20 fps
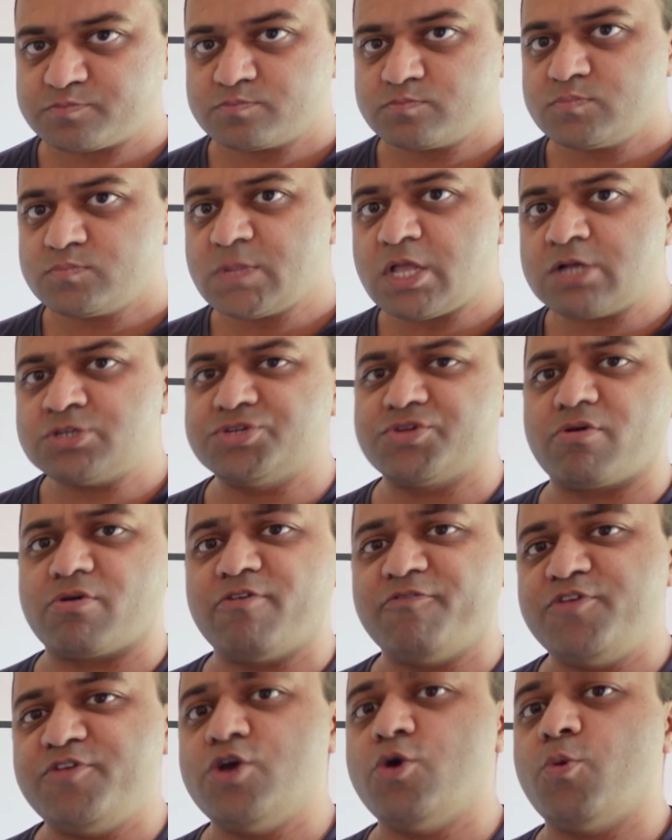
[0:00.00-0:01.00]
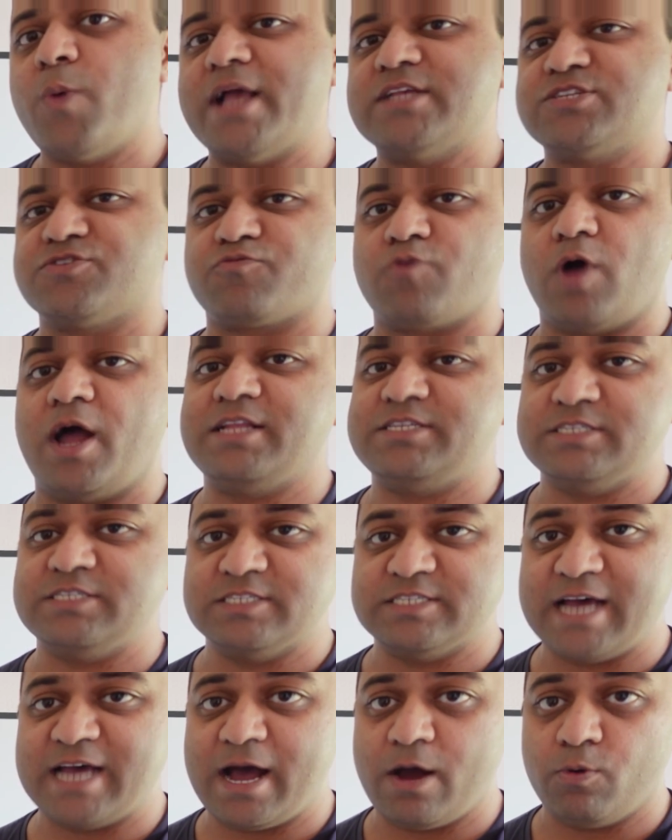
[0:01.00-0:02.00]
So there are a few ways of writing
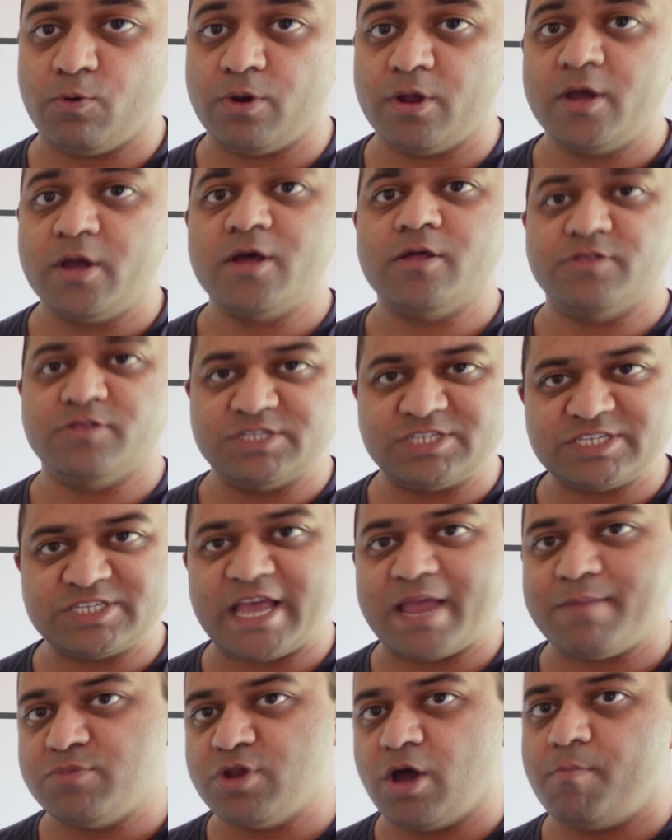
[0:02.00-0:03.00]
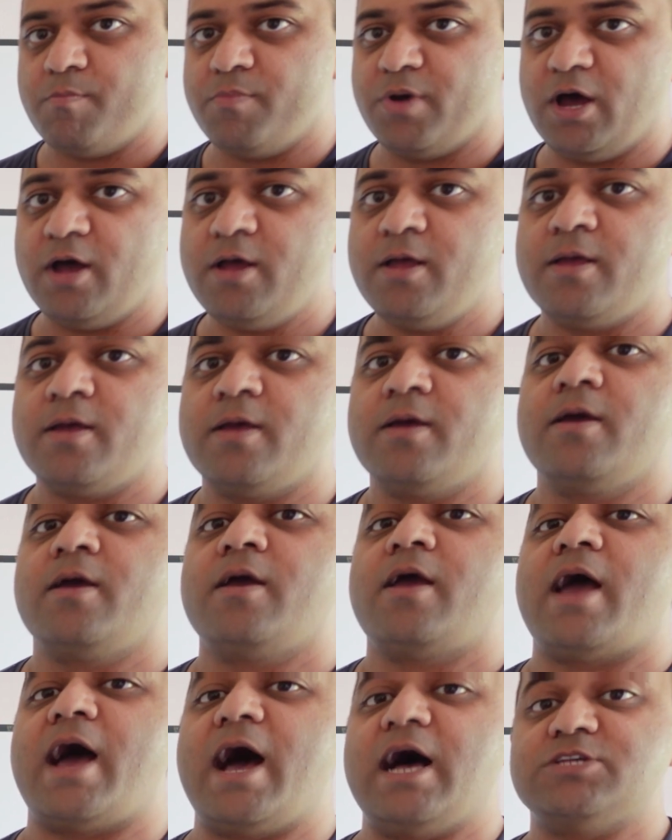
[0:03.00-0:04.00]
down the same number,
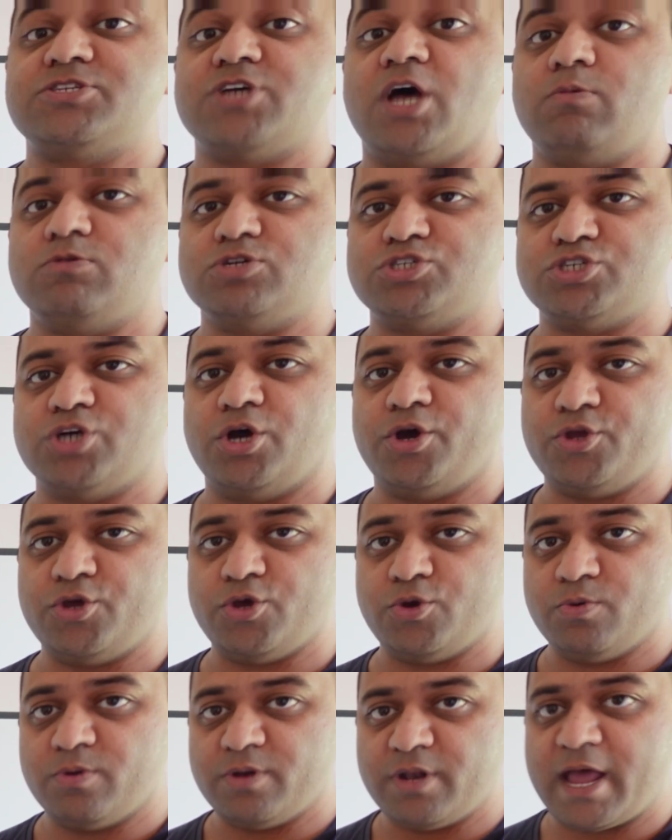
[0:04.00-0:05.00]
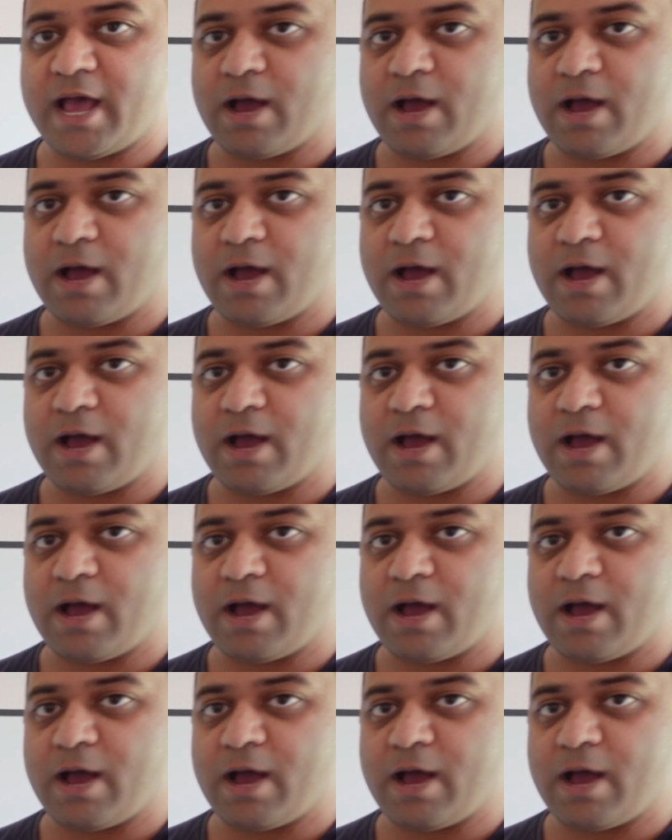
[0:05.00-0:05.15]
as I will show you now.